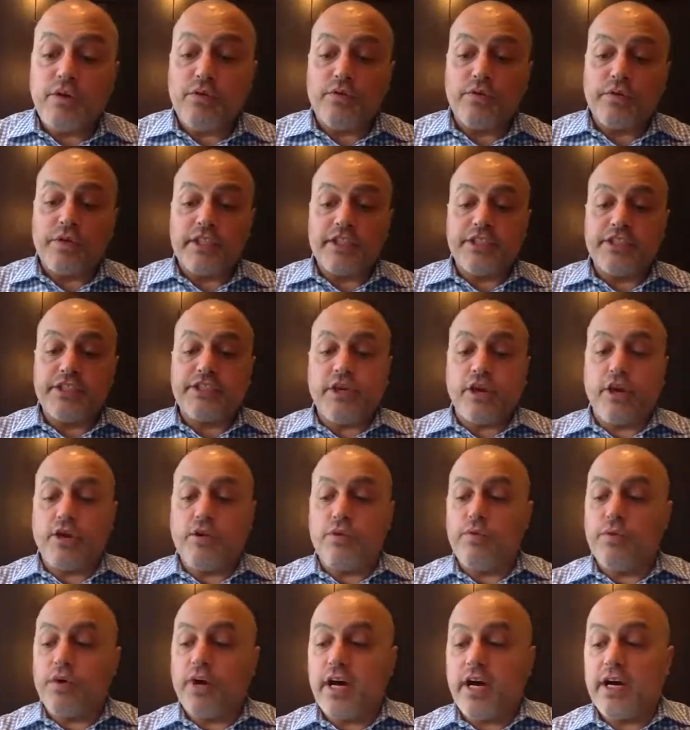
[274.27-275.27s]
So
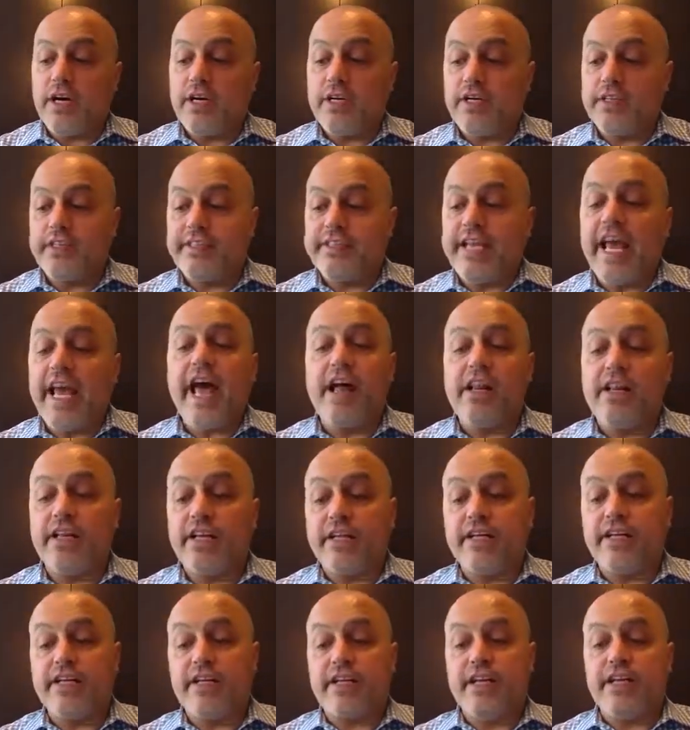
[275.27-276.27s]

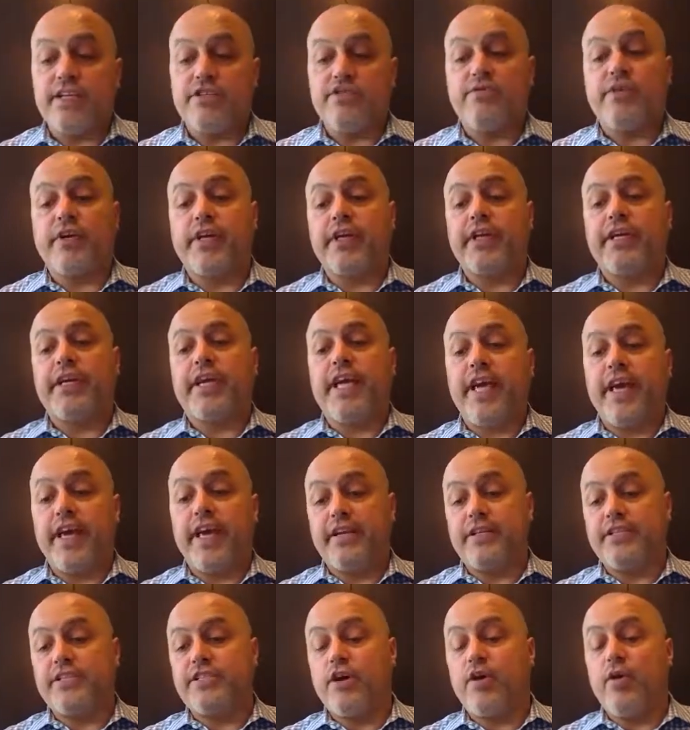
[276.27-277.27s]
talent is really
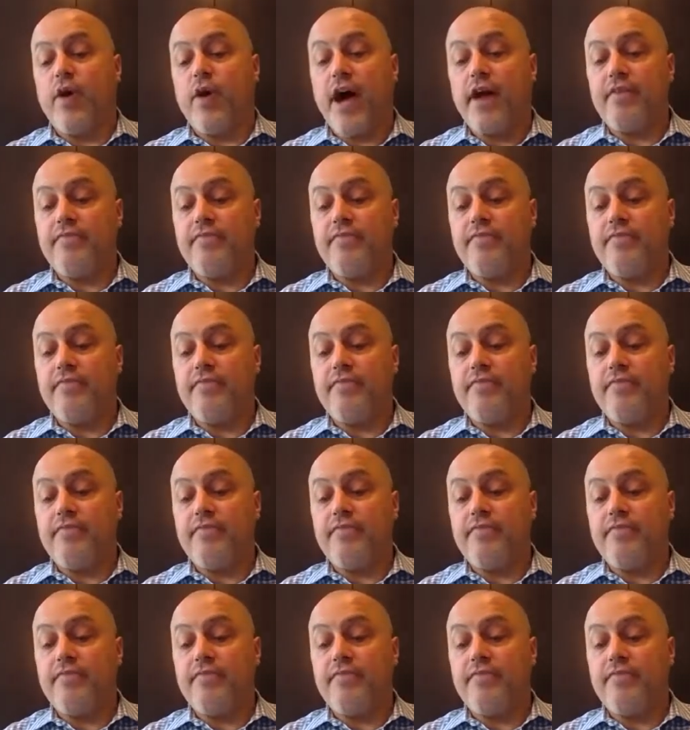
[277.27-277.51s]
key.